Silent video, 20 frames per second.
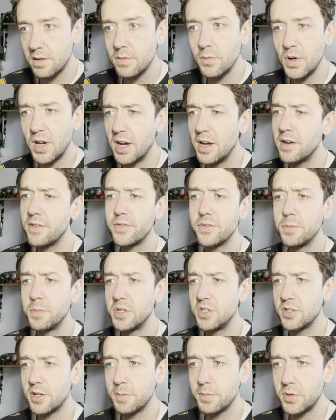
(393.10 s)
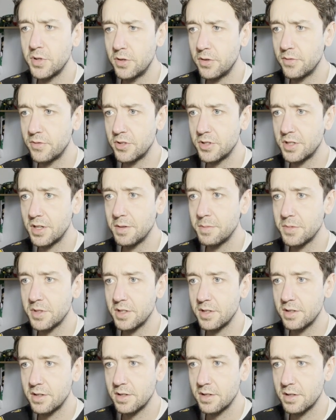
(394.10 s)
We have to be jumping over
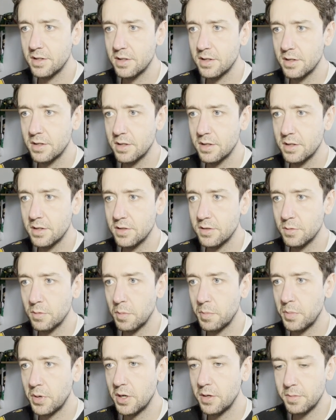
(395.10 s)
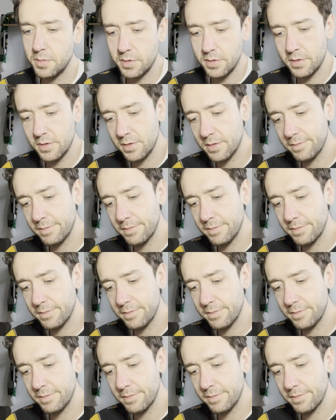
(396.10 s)
something. So we'll pop.